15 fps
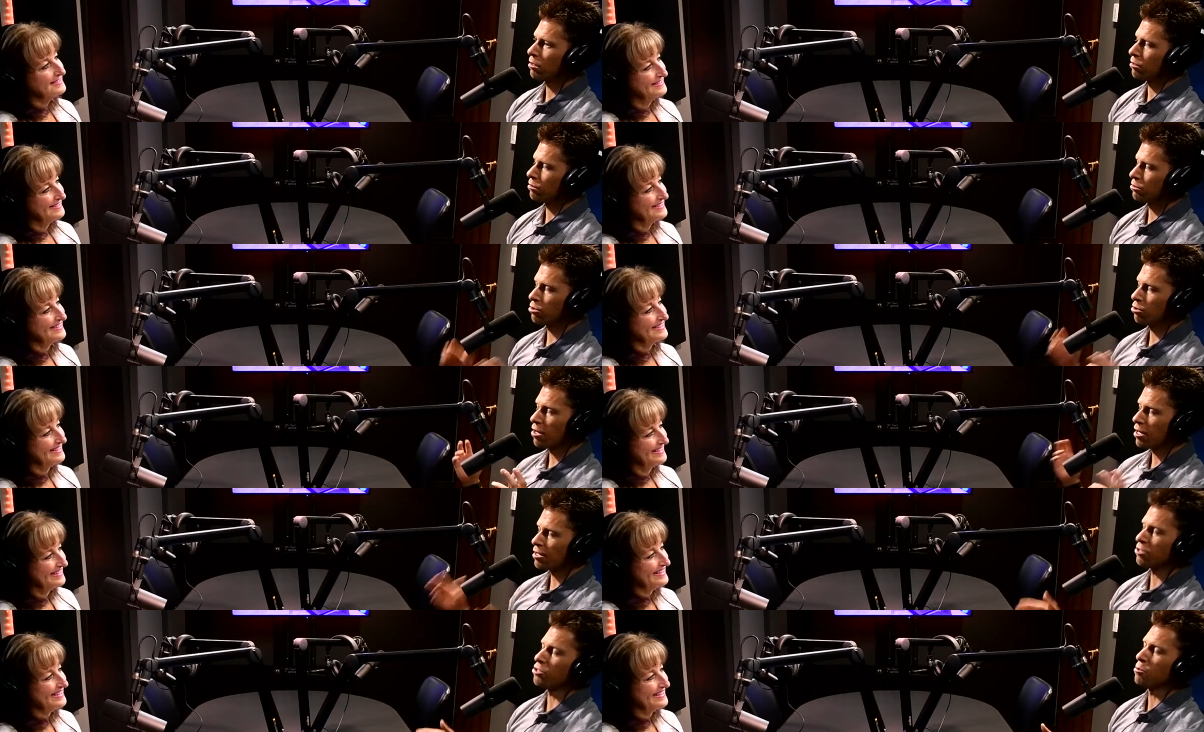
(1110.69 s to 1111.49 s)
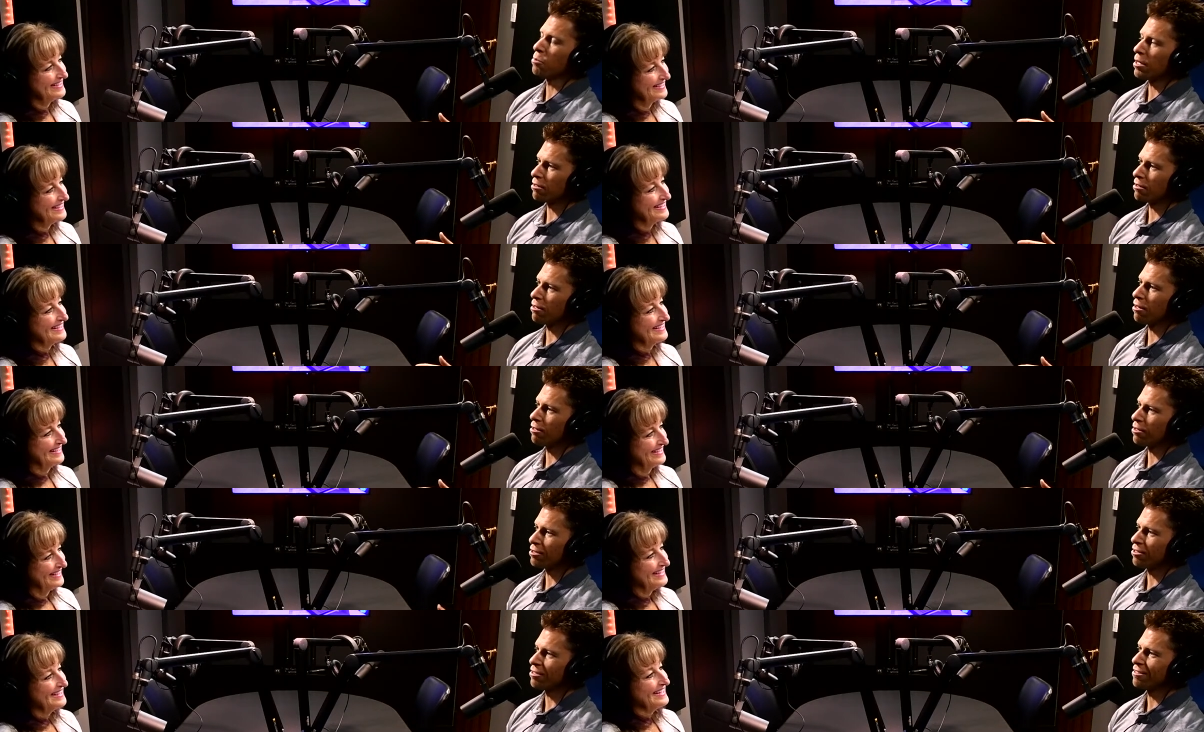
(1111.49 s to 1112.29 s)
Speaker 1: they're trained in your
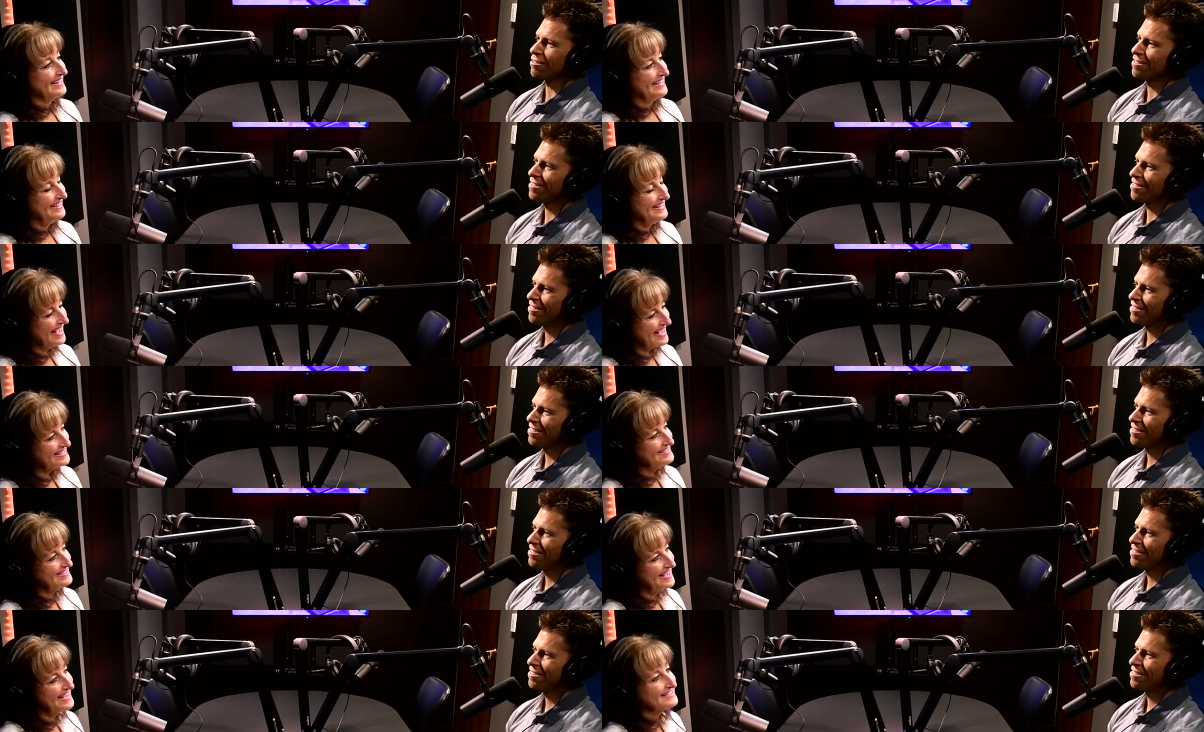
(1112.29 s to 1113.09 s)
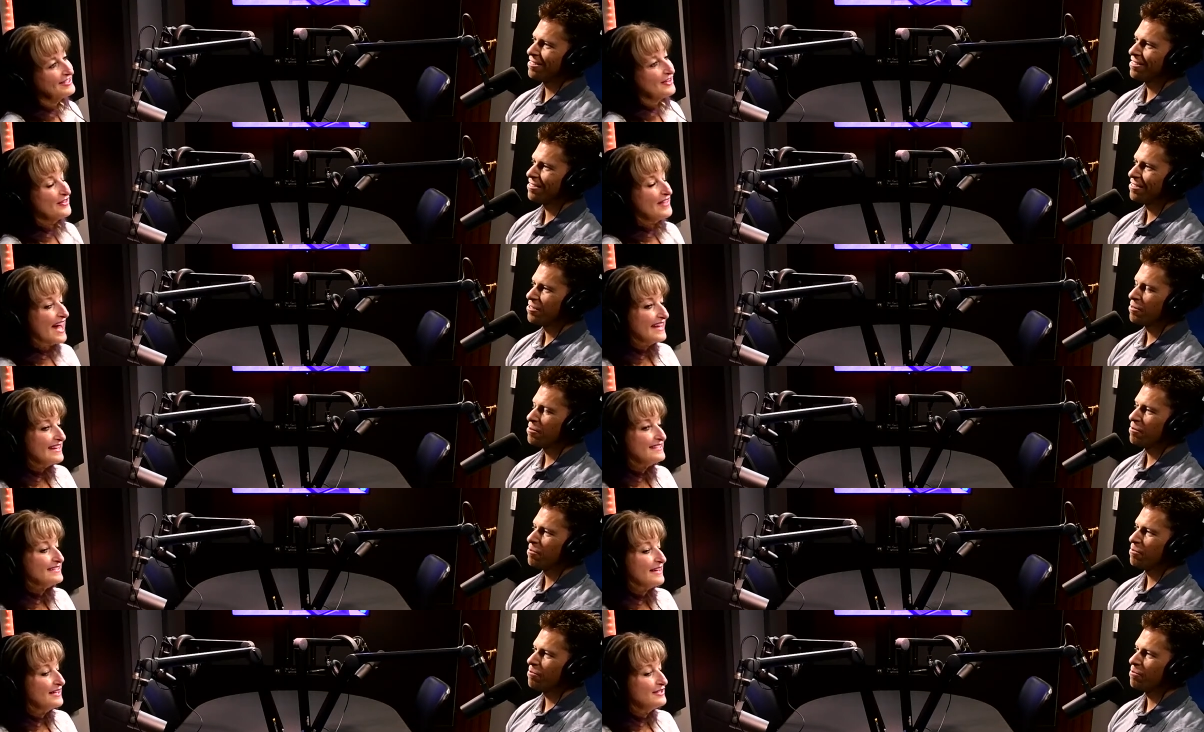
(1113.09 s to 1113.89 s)
methodology.
Speaker 2: Yes, yeah. So that
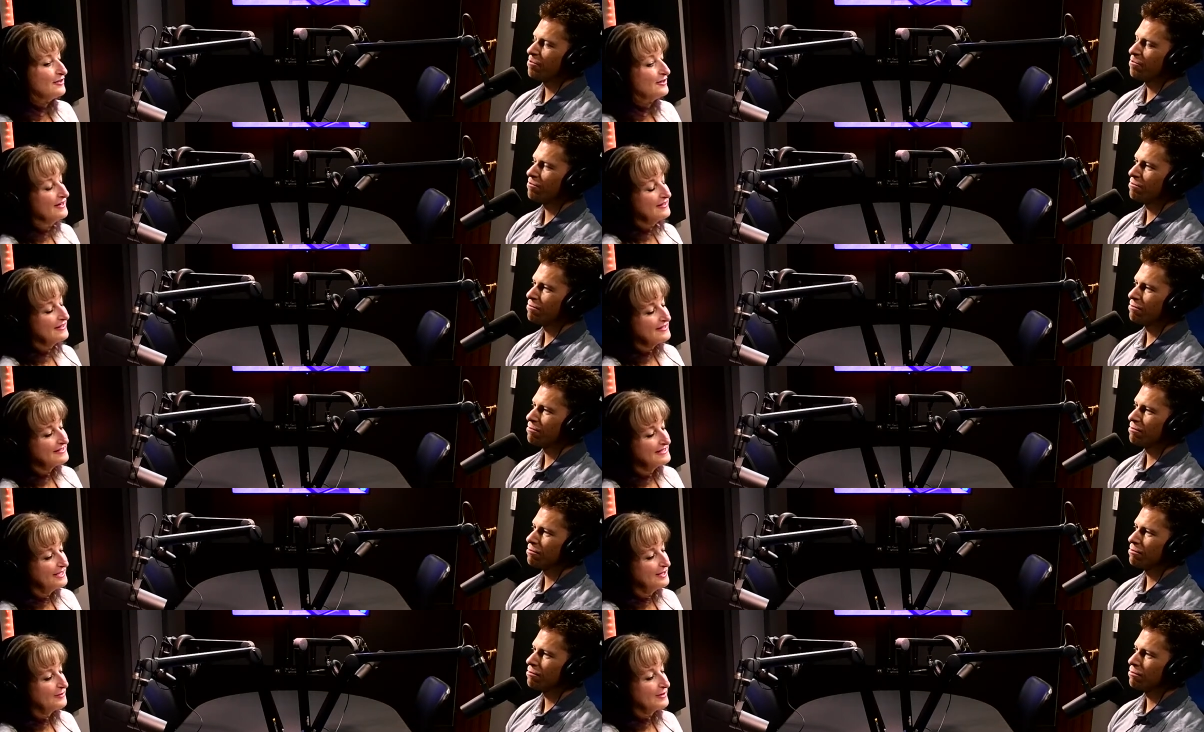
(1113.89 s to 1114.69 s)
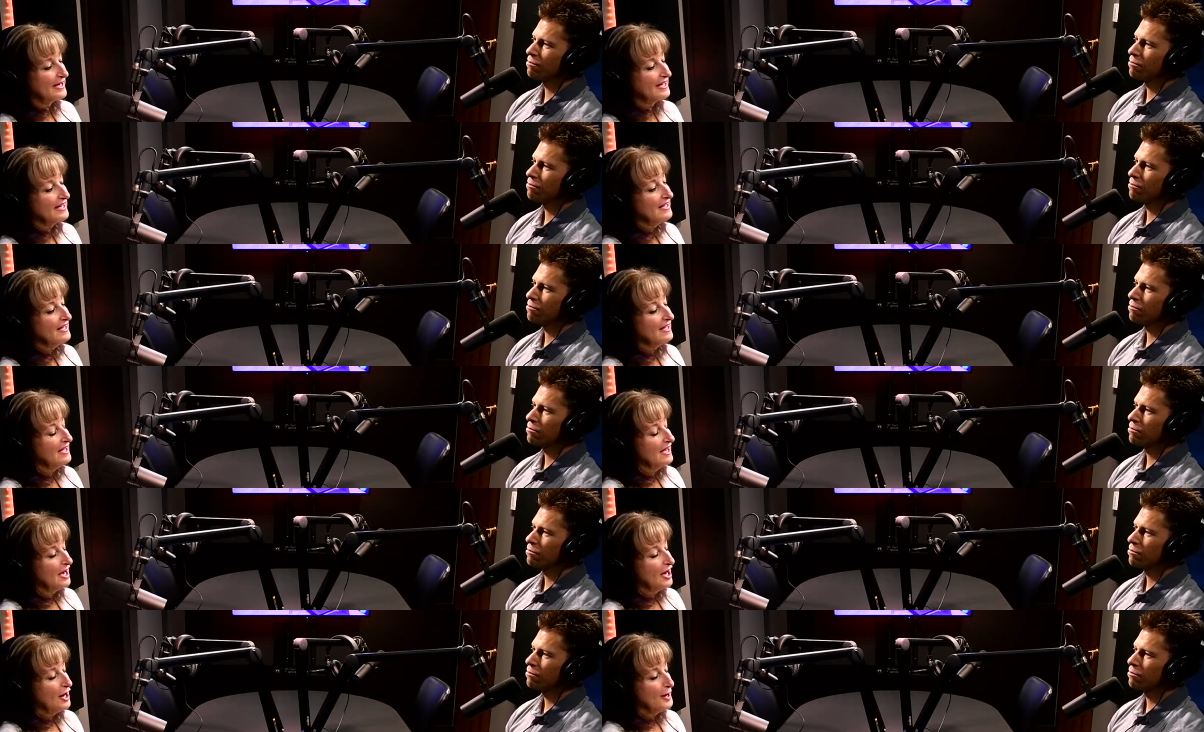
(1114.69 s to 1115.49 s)
is a dirty little secret.
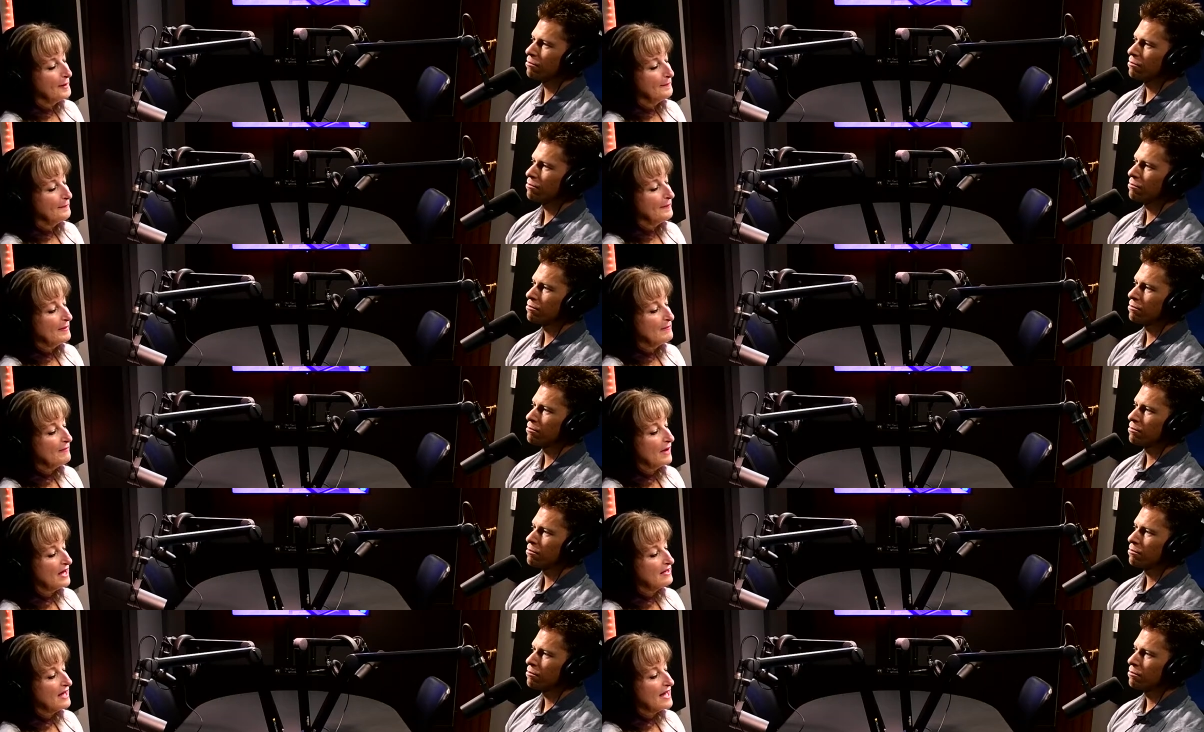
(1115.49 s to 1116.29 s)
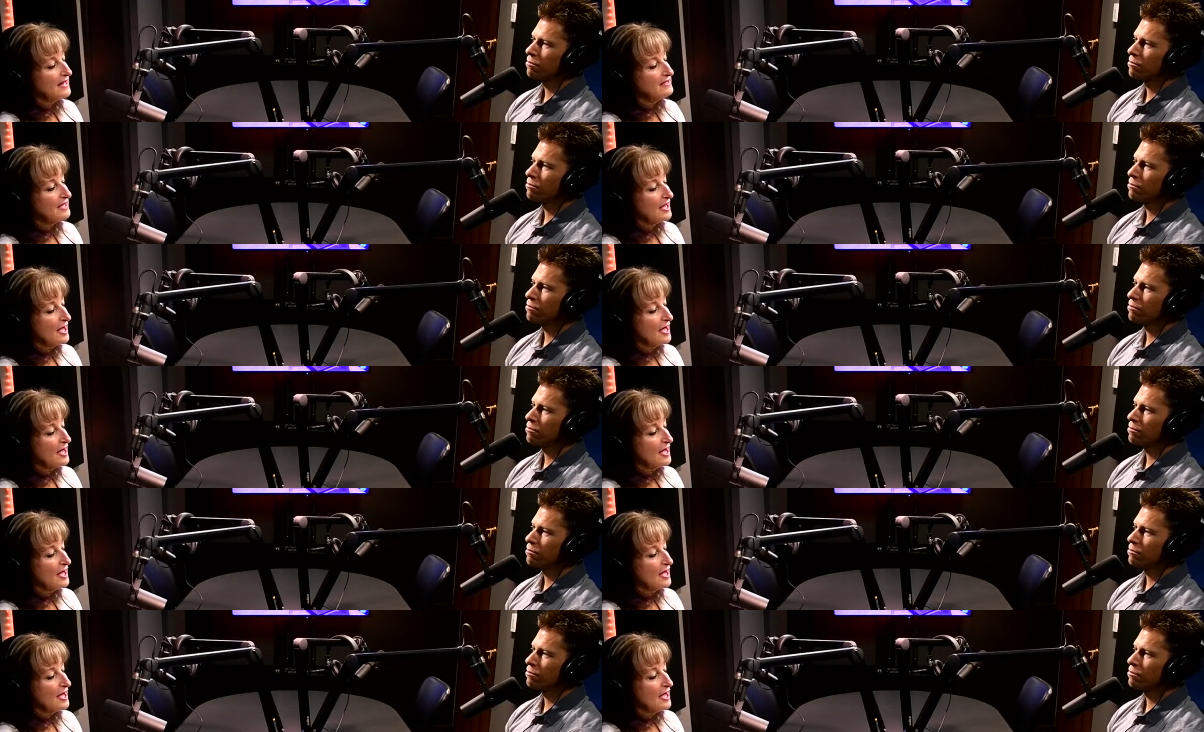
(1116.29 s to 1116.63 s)
Um, a lot of